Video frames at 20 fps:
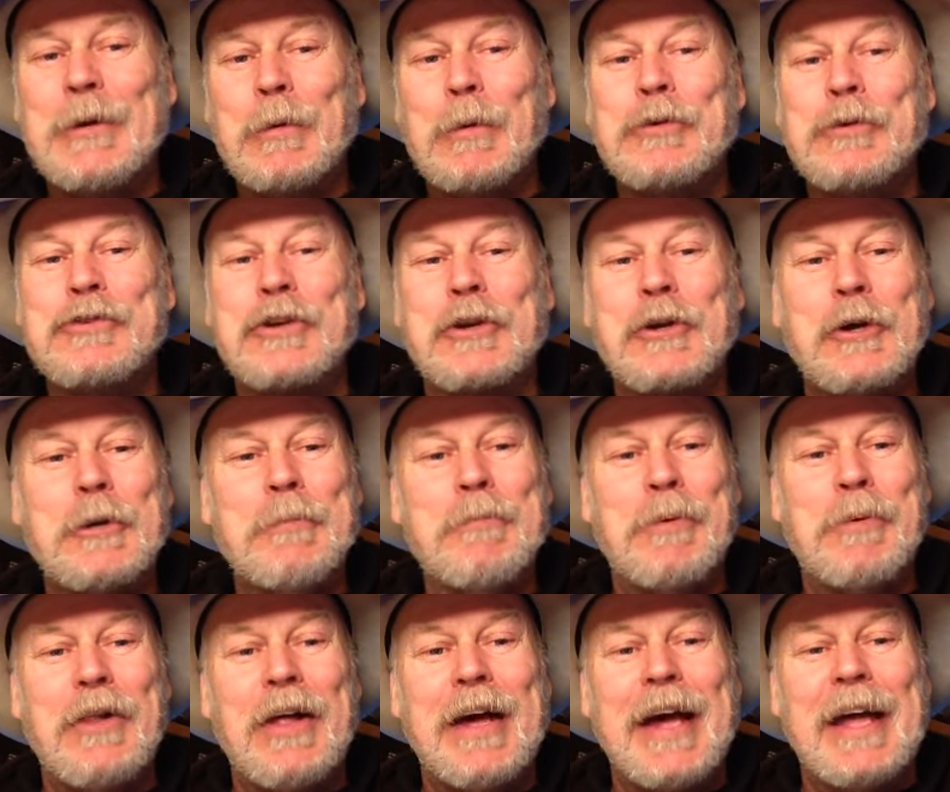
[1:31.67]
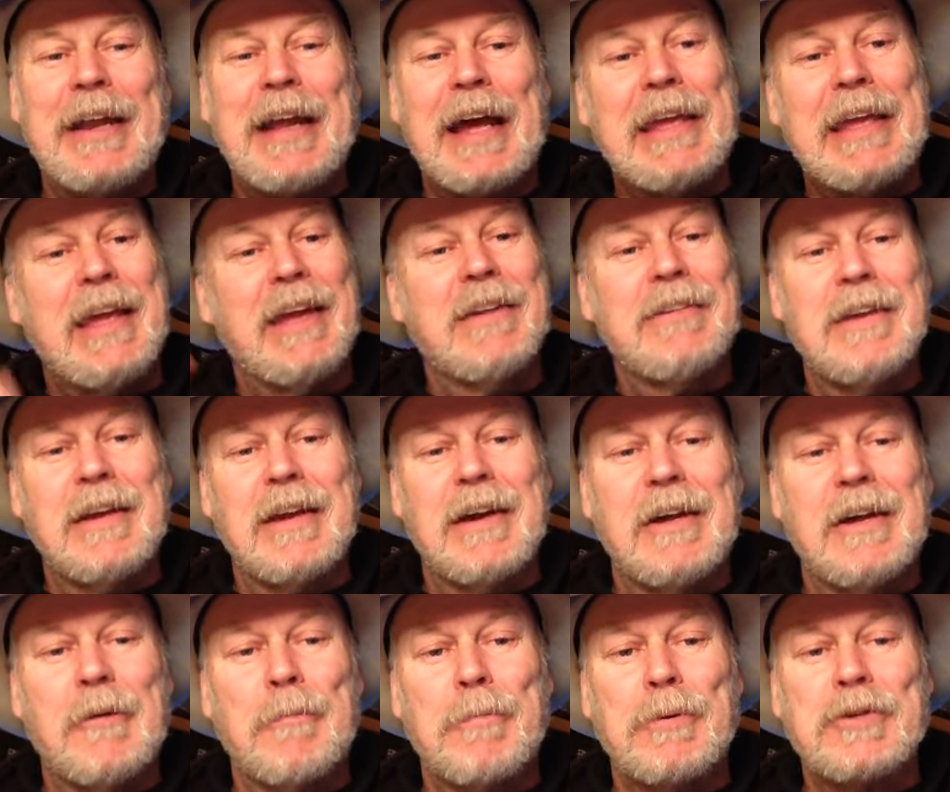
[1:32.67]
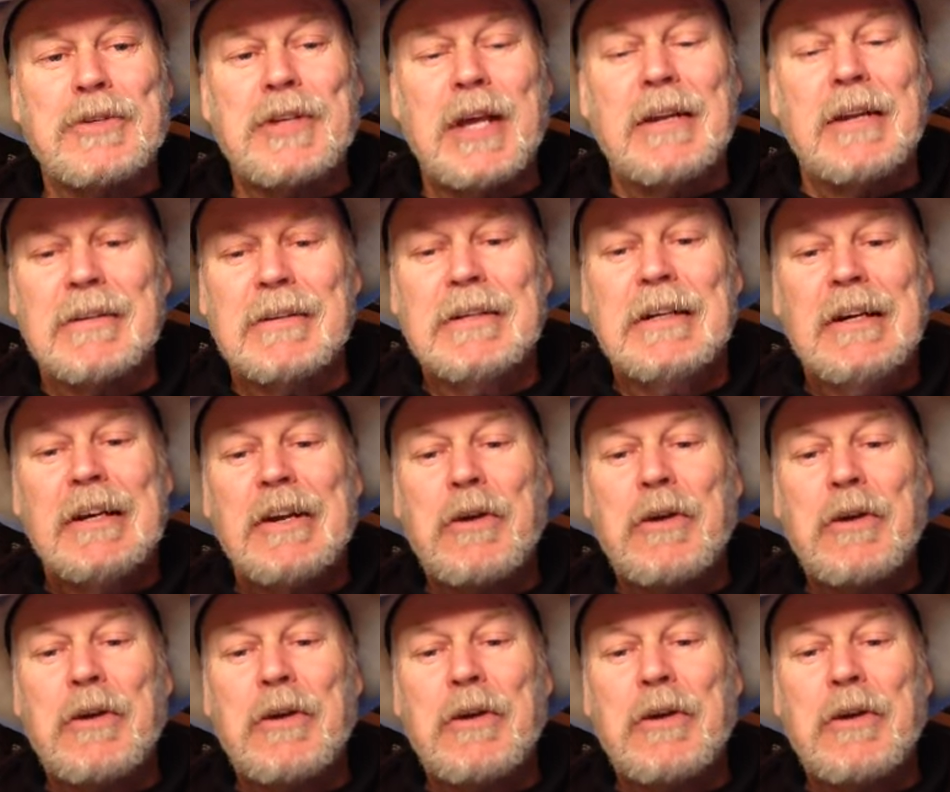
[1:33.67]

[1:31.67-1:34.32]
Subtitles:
It was a good plan. I can't take 100%